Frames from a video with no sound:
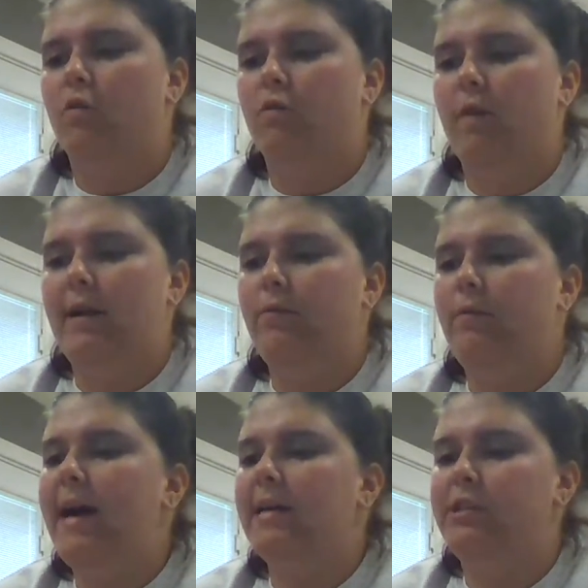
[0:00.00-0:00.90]
Right
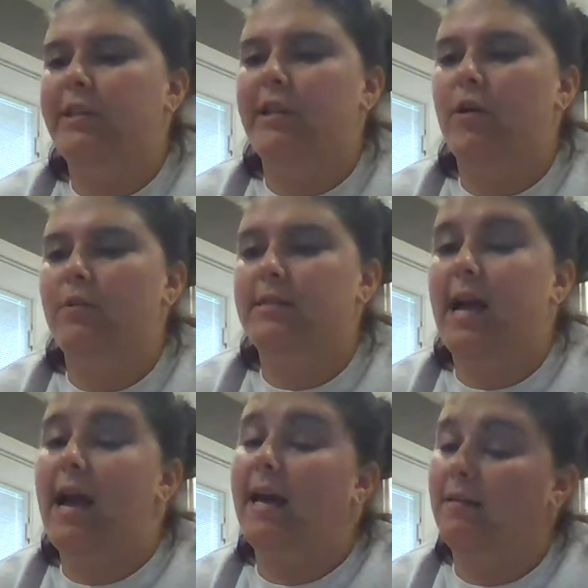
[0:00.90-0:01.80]
away, she noticed
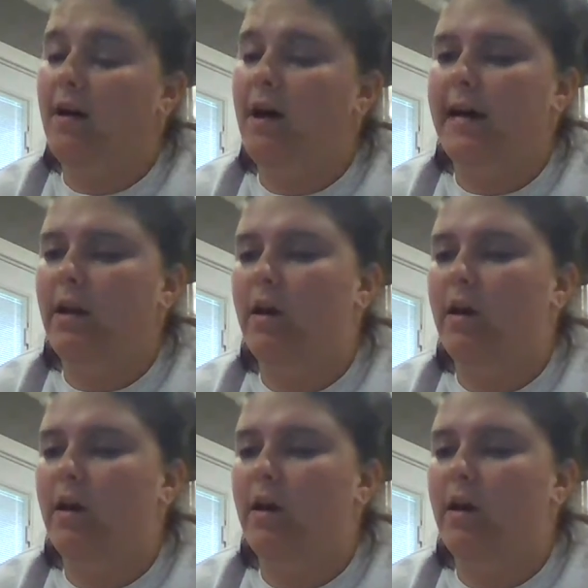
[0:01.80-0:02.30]
a lot